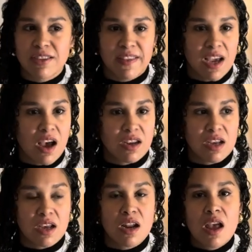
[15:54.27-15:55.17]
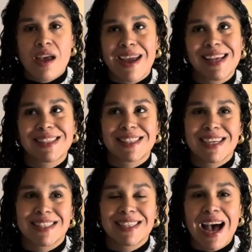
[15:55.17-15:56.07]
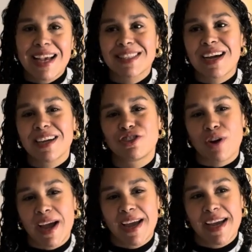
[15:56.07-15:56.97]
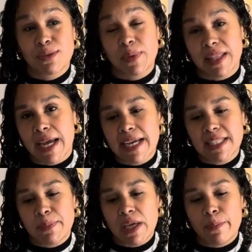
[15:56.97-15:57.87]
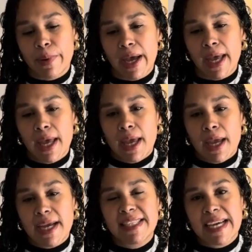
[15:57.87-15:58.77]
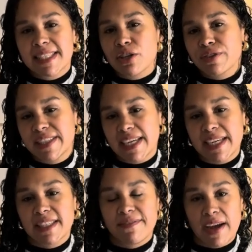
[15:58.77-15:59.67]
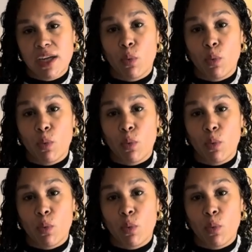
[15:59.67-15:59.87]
of the onion. It's not as cut and dry as we'd like it to be, but it takes a little digging to find out